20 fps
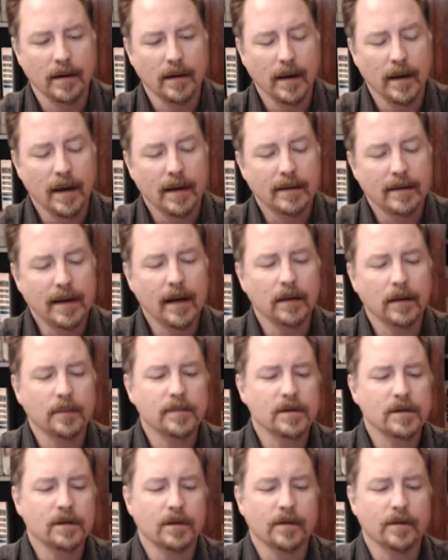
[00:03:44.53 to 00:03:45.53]
Dale
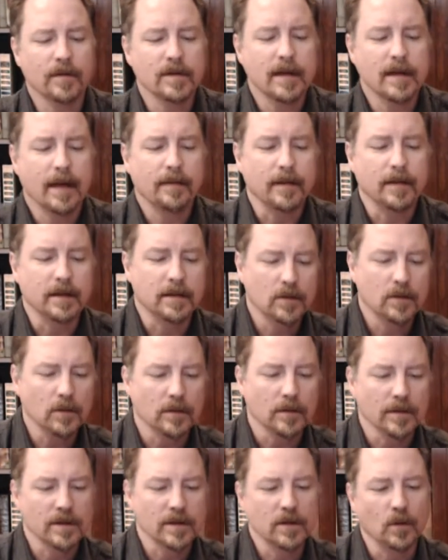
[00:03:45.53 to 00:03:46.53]
observes that the
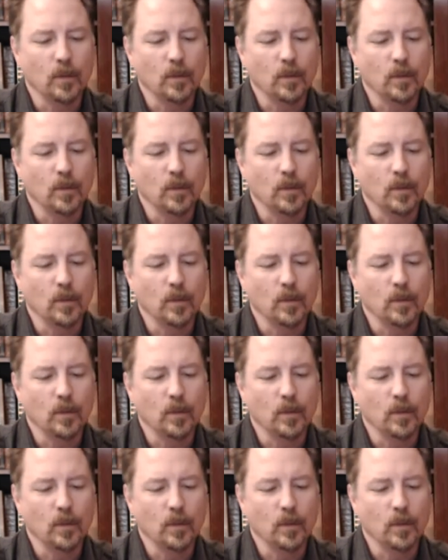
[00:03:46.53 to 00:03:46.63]
students who